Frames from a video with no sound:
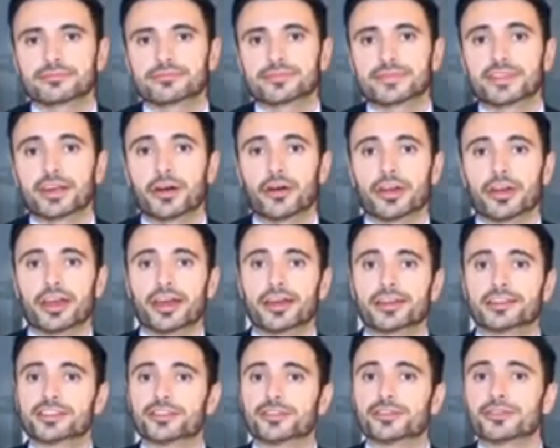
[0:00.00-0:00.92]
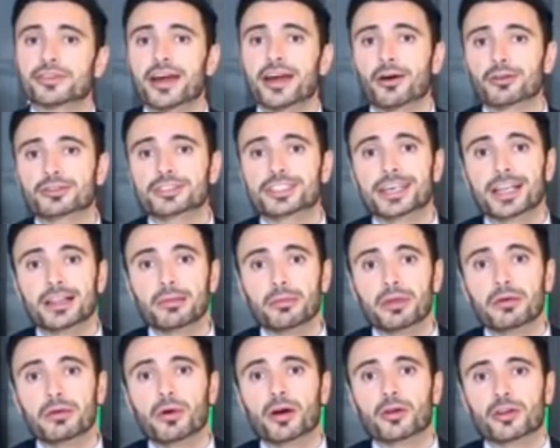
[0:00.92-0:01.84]
Okay, so now tell me
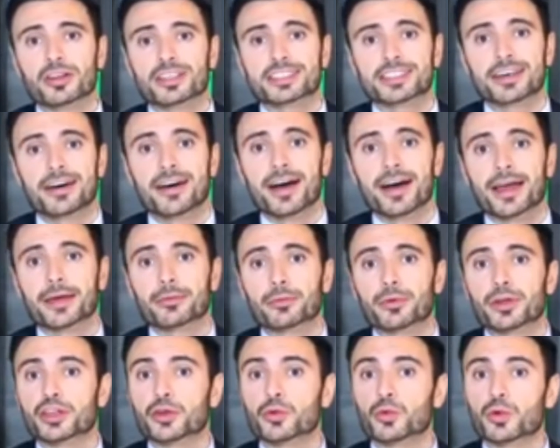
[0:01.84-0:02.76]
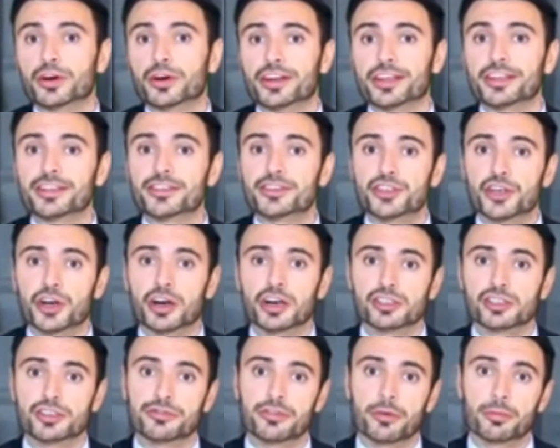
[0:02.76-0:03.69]
about a time when you were in charge
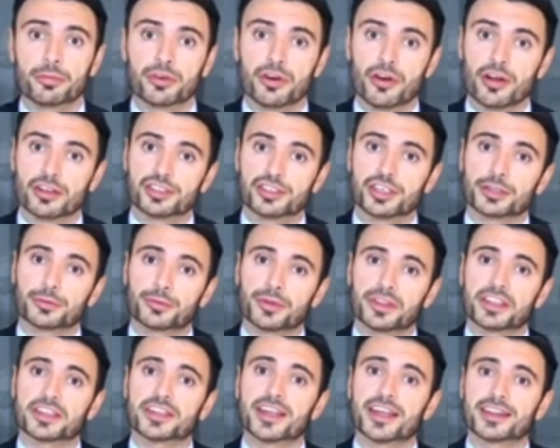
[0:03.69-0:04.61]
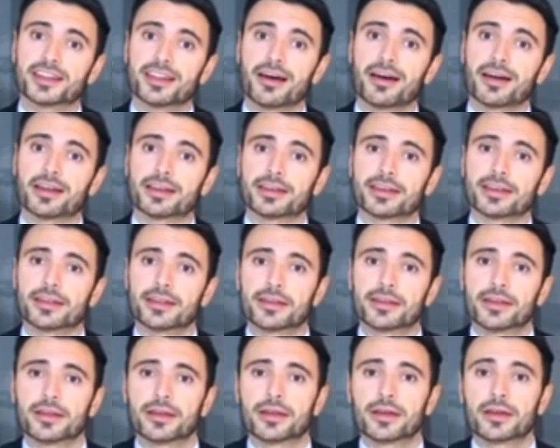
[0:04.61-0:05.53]
of a project with a deadline.
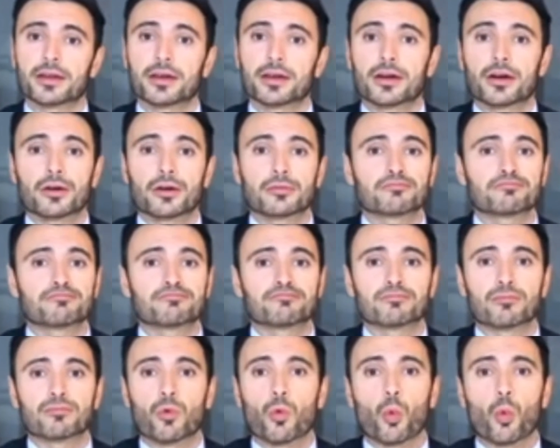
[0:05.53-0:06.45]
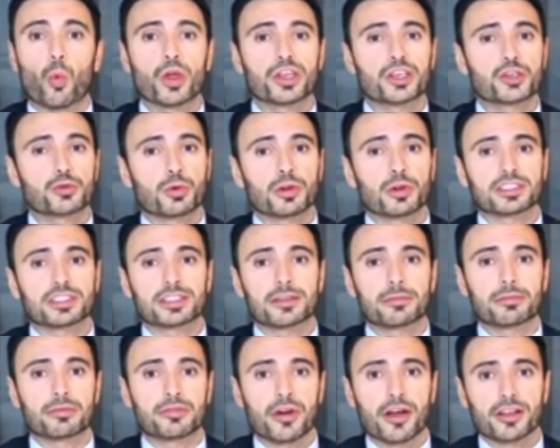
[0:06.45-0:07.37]
Which was the
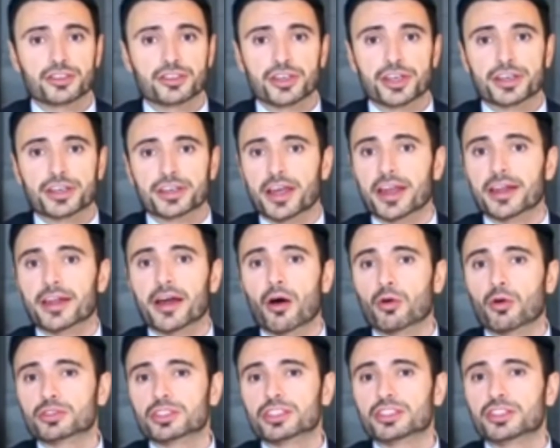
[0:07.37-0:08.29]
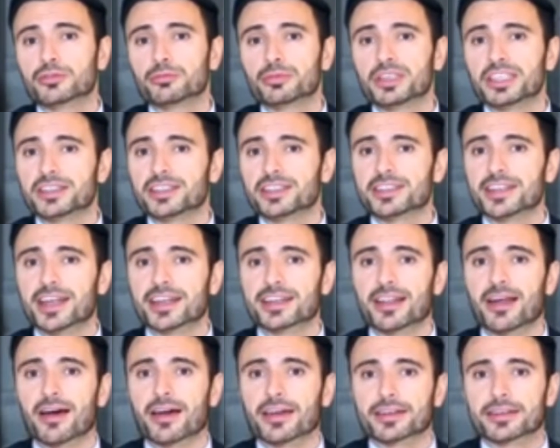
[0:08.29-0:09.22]
project and how did you meet the
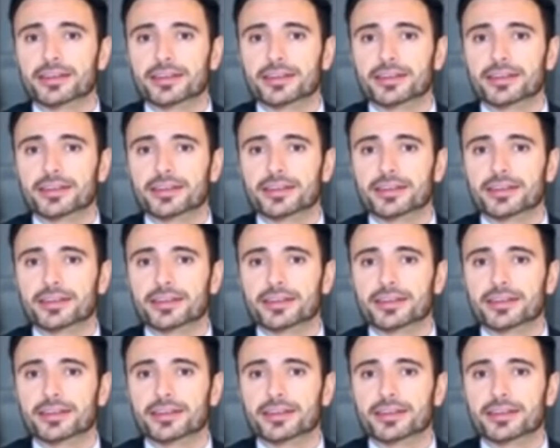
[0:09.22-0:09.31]
deadline?